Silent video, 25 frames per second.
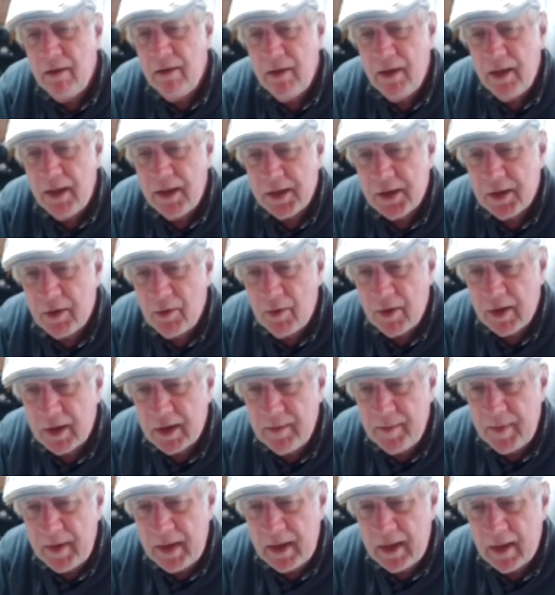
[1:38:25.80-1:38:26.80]
is going to
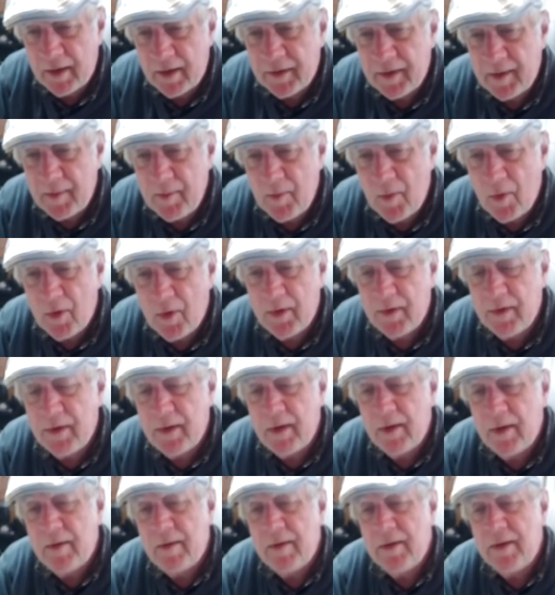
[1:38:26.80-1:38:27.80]
be nothing more
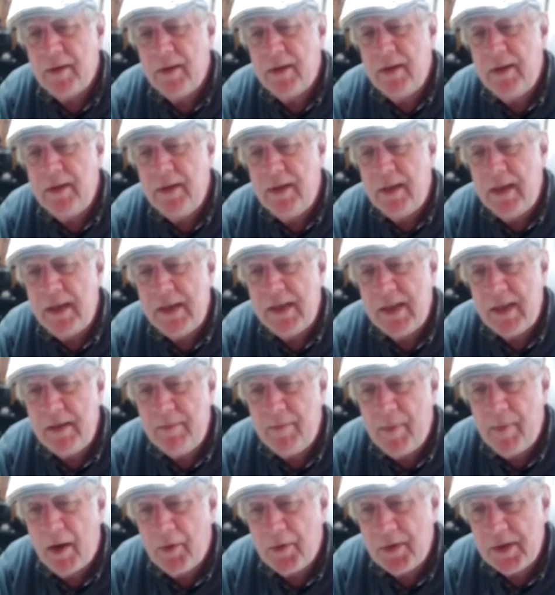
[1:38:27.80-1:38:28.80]
than a DC
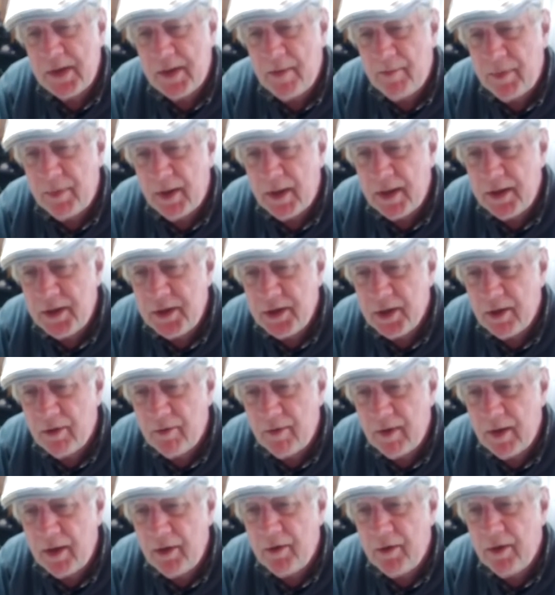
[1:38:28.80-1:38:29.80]
power supply
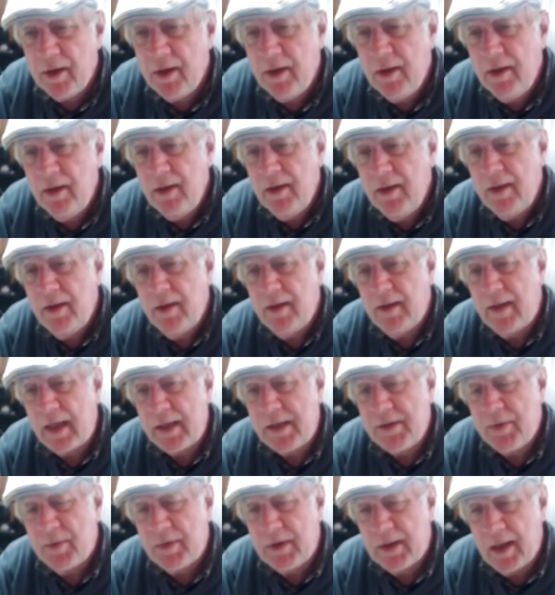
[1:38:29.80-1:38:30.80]
generator.
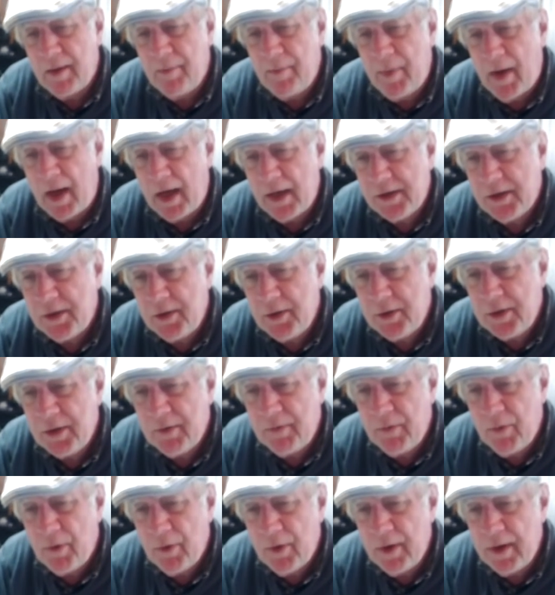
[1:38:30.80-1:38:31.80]
That's what the capacitors are
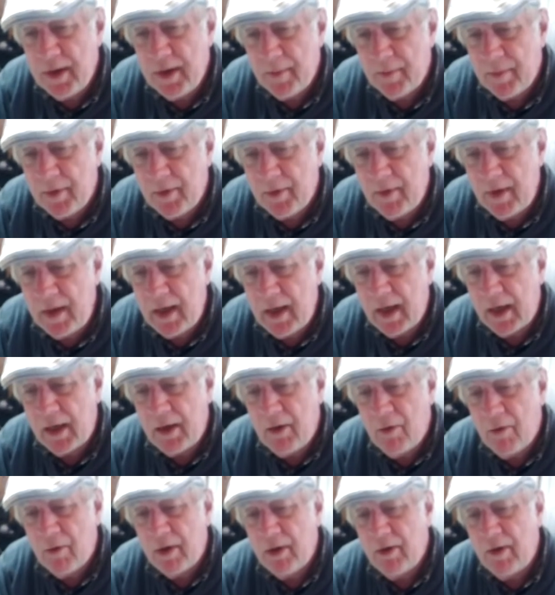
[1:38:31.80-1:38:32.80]
for in the upper right-hand
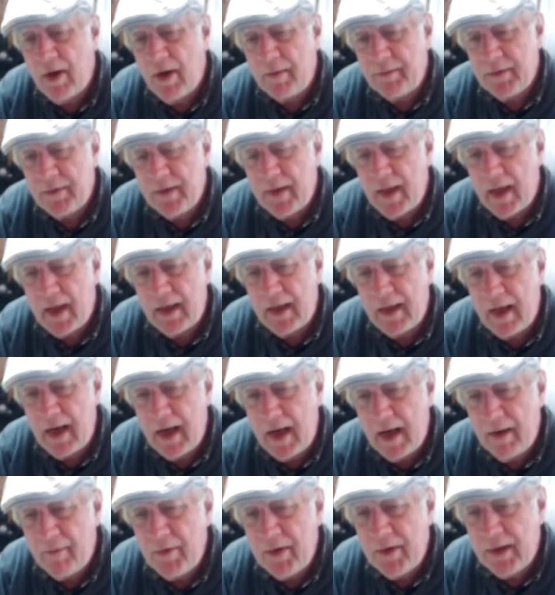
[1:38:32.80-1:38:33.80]
corner. After that,
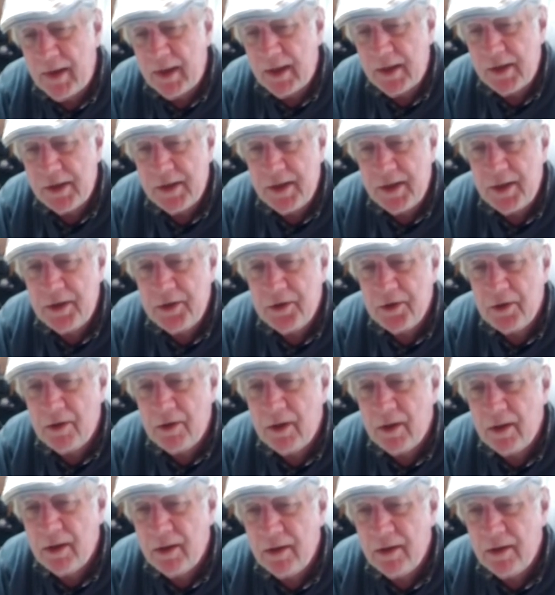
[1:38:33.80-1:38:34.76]
everything is digital.